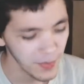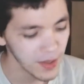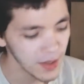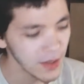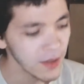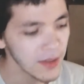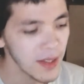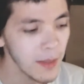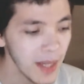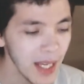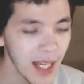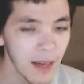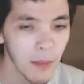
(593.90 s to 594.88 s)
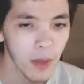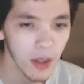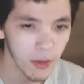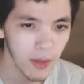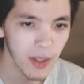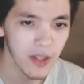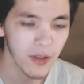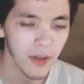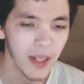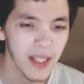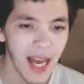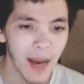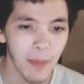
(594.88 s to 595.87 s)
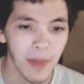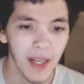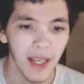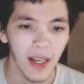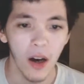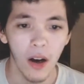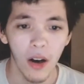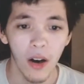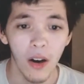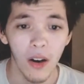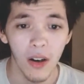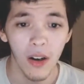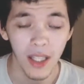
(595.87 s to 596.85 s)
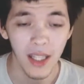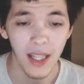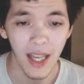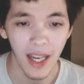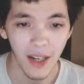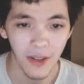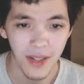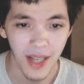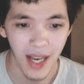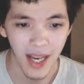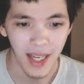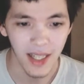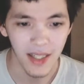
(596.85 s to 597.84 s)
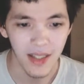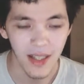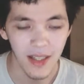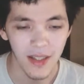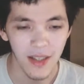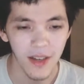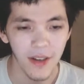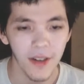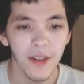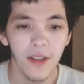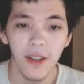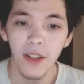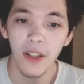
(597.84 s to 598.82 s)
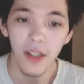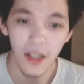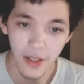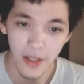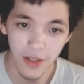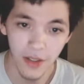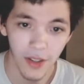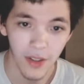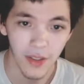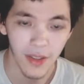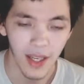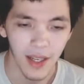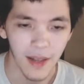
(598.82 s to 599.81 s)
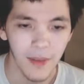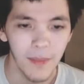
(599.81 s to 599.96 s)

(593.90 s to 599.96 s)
So to me, Mercury retrograde's happening all in the air signs this year is a good thing.